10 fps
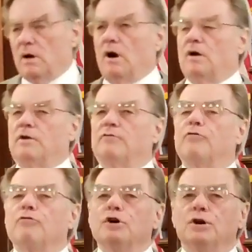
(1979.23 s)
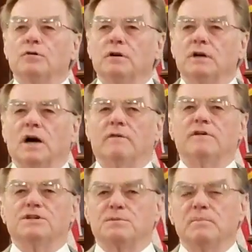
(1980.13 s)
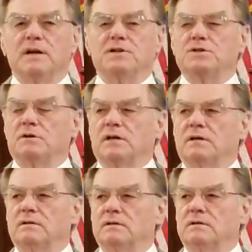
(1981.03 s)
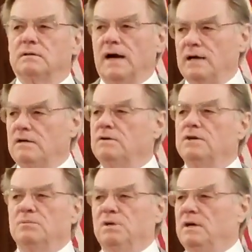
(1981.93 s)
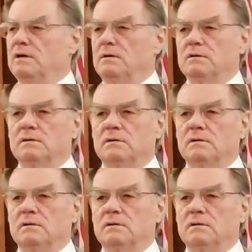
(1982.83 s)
are the fruit of this ministry. God knew you'd be here.